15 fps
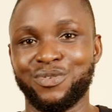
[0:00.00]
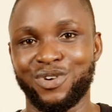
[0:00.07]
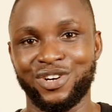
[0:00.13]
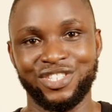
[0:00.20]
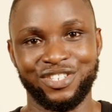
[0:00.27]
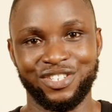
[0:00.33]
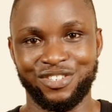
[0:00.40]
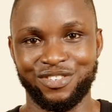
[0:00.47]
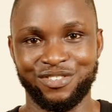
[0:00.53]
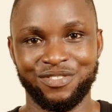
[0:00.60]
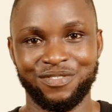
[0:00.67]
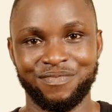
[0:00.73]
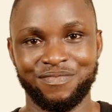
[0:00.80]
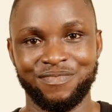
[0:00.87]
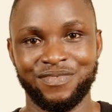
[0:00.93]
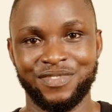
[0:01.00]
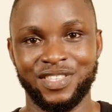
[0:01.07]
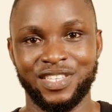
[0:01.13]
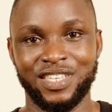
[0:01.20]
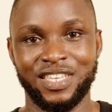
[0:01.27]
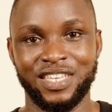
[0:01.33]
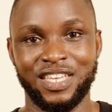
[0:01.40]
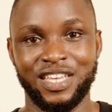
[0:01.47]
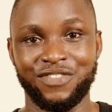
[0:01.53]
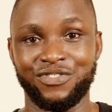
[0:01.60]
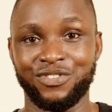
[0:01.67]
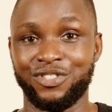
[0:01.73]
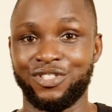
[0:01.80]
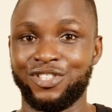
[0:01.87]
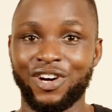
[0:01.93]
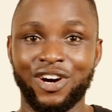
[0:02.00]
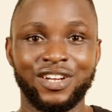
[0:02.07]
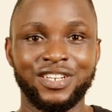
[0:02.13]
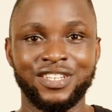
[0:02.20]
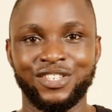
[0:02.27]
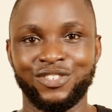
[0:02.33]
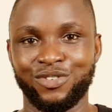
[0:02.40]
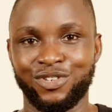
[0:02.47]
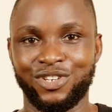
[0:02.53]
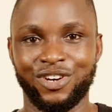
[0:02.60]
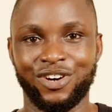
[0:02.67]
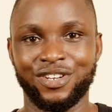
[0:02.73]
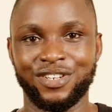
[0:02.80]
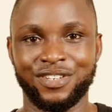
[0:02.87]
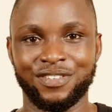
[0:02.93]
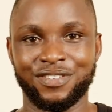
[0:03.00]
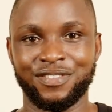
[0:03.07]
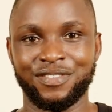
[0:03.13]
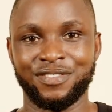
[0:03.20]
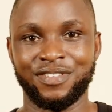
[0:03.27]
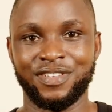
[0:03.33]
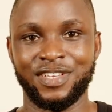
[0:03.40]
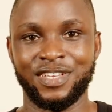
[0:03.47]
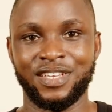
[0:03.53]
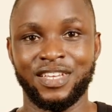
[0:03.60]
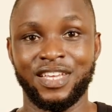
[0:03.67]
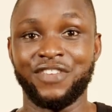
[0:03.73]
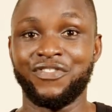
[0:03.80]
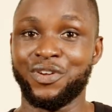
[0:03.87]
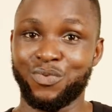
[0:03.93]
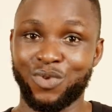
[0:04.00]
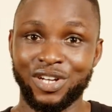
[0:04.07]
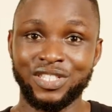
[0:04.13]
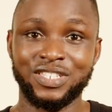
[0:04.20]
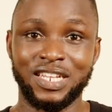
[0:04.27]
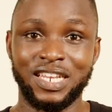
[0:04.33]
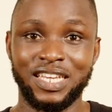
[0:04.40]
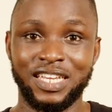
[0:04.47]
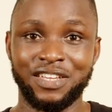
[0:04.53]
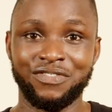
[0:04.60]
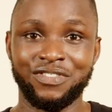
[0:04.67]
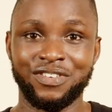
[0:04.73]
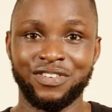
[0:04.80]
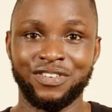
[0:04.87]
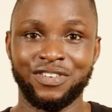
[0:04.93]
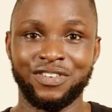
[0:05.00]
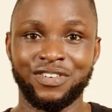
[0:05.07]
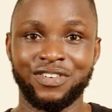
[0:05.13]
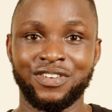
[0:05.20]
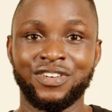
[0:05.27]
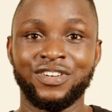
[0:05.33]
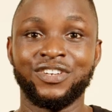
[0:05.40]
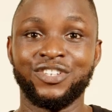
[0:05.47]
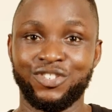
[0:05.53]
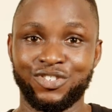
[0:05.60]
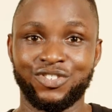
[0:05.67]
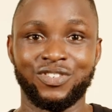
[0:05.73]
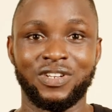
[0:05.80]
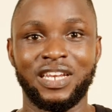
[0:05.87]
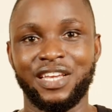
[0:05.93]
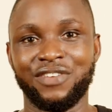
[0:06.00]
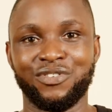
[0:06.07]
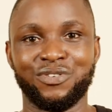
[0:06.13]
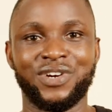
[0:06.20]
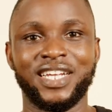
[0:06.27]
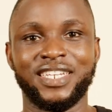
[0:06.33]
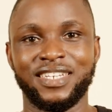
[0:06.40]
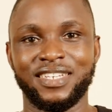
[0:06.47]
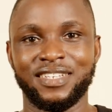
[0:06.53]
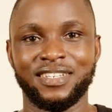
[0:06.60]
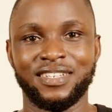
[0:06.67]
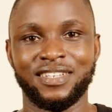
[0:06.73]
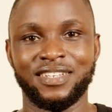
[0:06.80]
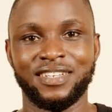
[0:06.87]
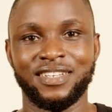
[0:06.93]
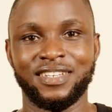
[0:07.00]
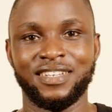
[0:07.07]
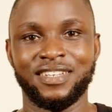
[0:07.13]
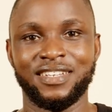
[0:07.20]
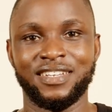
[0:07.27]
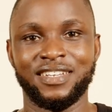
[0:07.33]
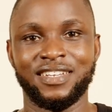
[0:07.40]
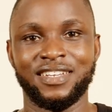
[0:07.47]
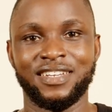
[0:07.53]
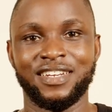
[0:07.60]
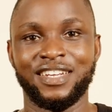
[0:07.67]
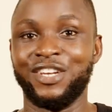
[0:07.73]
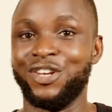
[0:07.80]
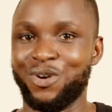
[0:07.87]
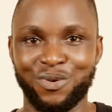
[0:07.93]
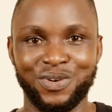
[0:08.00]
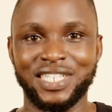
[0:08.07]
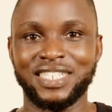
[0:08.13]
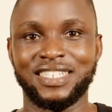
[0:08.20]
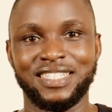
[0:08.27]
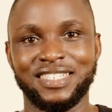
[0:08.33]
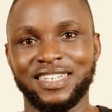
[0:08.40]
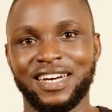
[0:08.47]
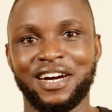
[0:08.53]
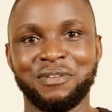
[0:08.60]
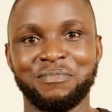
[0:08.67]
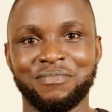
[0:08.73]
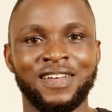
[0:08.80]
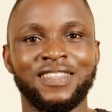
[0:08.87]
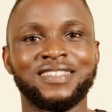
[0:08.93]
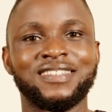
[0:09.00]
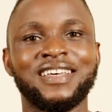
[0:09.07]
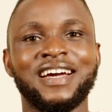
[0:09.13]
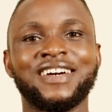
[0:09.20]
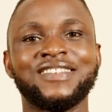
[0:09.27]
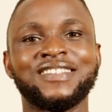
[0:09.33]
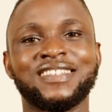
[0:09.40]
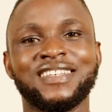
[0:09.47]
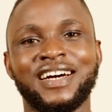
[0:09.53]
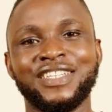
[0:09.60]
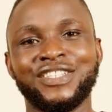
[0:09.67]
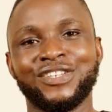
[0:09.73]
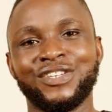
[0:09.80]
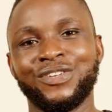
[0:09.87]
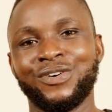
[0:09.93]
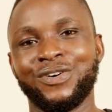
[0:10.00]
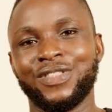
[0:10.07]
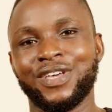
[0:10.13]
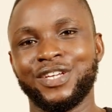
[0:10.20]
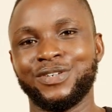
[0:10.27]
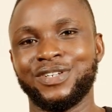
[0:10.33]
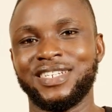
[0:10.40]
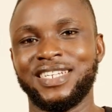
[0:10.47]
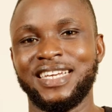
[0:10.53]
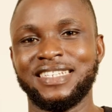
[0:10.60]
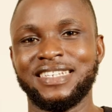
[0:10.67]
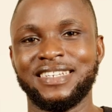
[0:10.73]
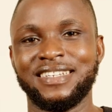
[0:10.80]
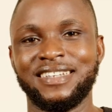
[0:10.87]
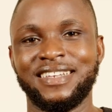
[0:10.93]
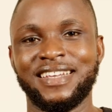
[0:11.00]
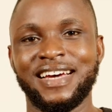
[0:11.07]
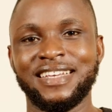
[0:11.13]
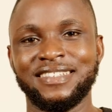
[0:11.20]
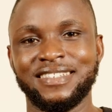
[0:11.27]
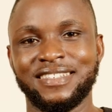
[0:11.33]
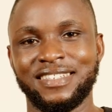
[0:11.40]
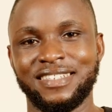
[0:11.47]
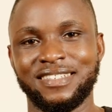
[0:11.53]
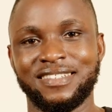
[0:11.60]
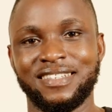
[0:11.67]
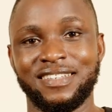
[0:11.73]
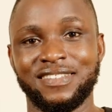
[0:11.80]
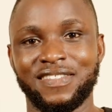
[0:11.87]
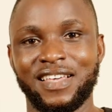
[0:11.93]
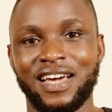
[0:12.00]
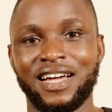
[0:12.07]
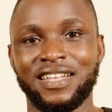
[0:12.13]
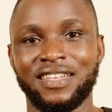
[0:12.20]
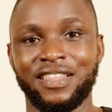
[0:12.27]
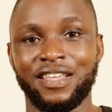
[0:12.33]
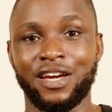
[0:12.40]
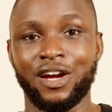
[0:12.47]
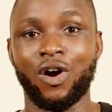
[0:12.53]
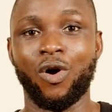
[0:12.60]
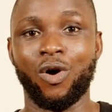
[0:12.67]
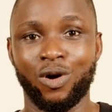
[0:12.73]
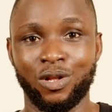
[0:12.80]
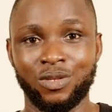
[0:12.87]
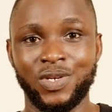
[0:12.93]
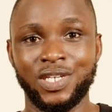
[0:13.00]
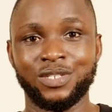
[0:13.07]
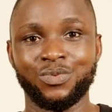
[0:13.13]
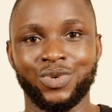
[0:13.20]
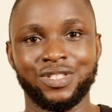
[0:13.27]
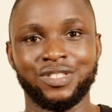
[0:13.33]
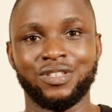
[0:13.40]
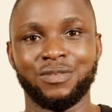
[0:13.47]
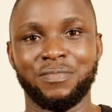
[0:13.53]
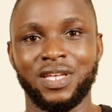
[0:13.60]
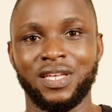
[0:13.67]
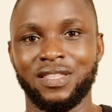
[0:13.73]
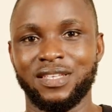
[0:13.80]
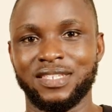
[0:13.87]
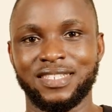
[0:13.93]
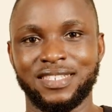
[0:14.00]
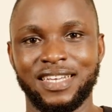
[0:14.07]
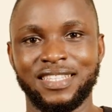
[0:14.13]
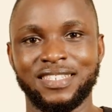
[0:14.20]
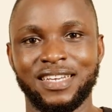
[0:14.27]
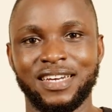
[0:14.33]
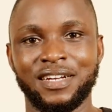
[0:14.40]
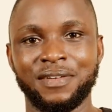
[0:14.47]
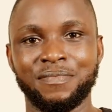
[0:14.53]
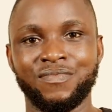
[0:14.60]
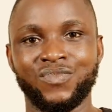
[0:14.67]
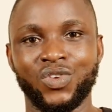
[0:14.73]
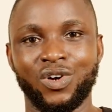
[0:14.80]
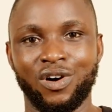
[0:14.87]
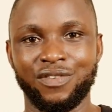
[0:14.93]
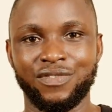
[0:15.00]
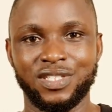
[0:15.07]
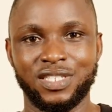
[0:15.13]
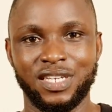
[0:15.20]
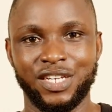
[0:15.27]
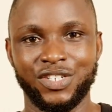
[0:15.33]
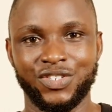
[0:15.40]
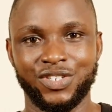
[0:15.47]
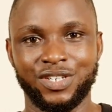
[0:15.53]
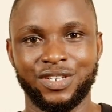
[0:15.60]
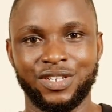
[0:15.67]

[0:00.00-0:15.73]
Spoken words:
want to do. If you're done, you're done. If you want to leave, you should leave already. No wasting time. The second sign to know that you're dating a narcissist is that they always want to be the center of attention.